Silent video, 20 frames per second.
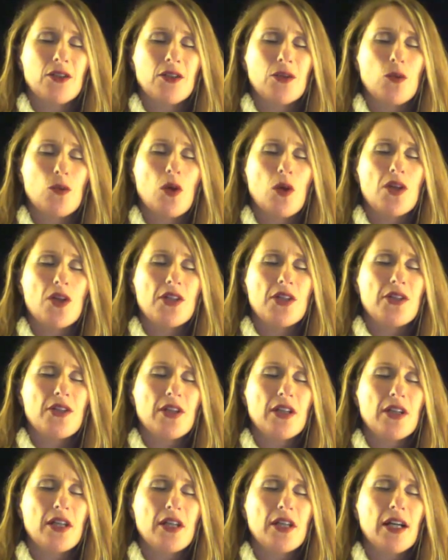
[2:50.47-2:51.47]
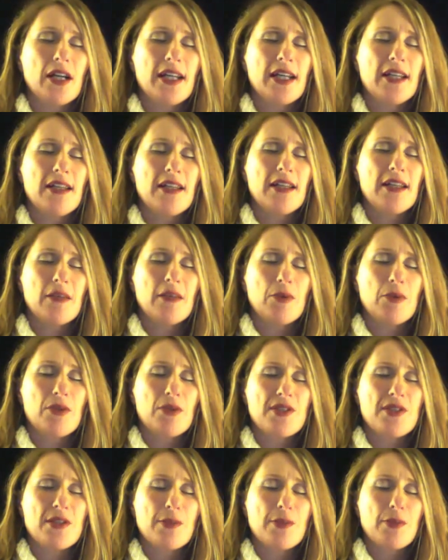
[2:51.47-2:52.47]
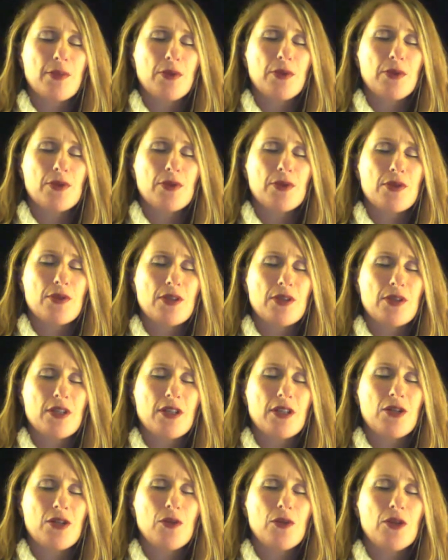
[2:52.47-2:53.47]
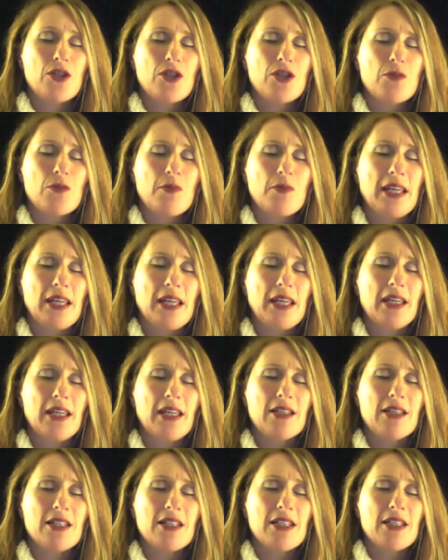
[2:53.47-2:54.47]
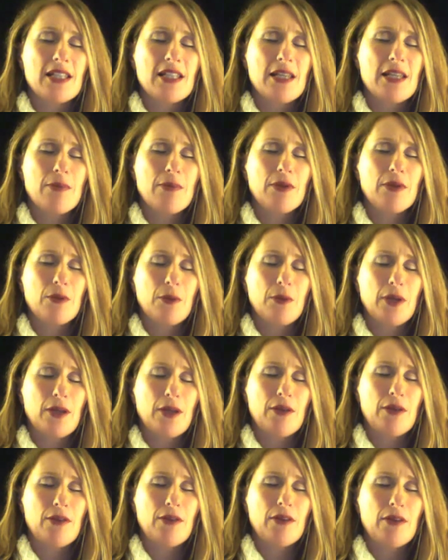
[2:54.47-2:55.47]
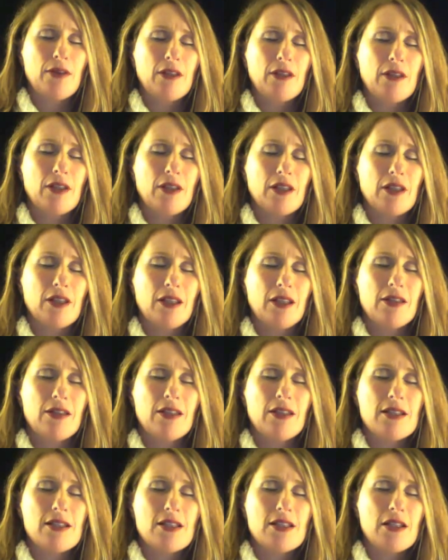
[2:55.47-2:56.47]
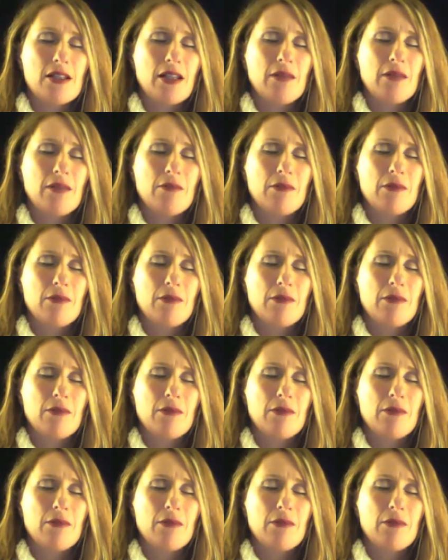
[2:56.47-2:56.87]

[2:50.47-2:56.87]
What are the guiding principles that you wish me to deepen with at this time?